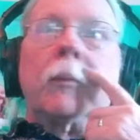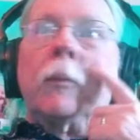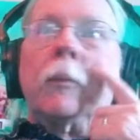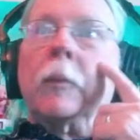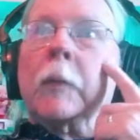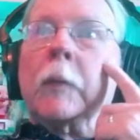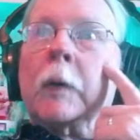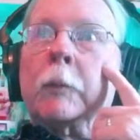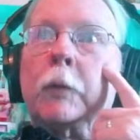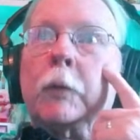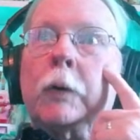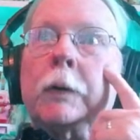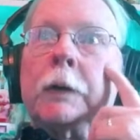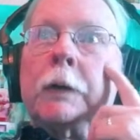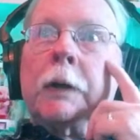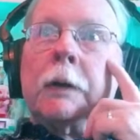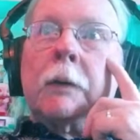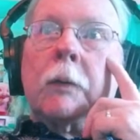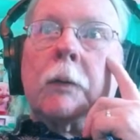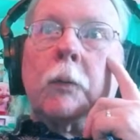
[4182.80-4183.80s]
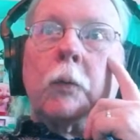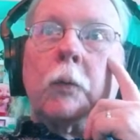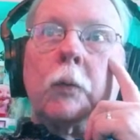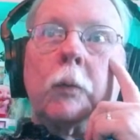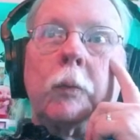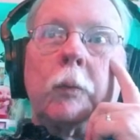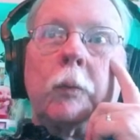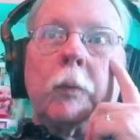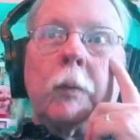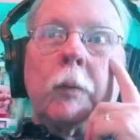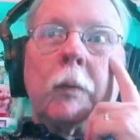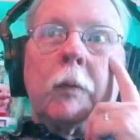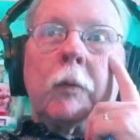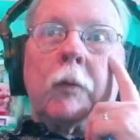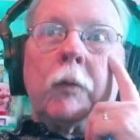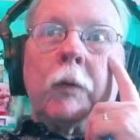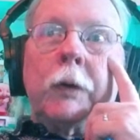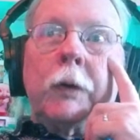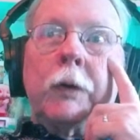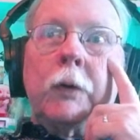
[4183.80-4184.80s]
I'm going to
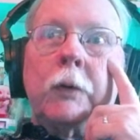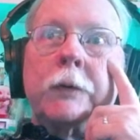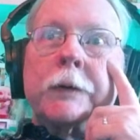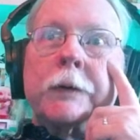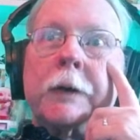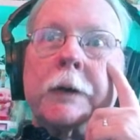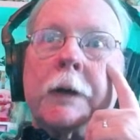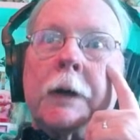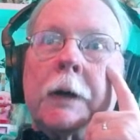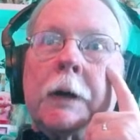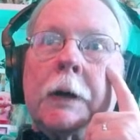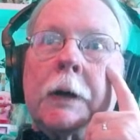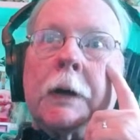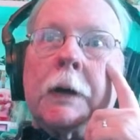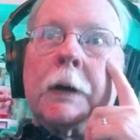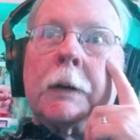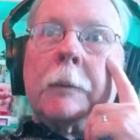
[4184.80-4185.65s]
reduce that.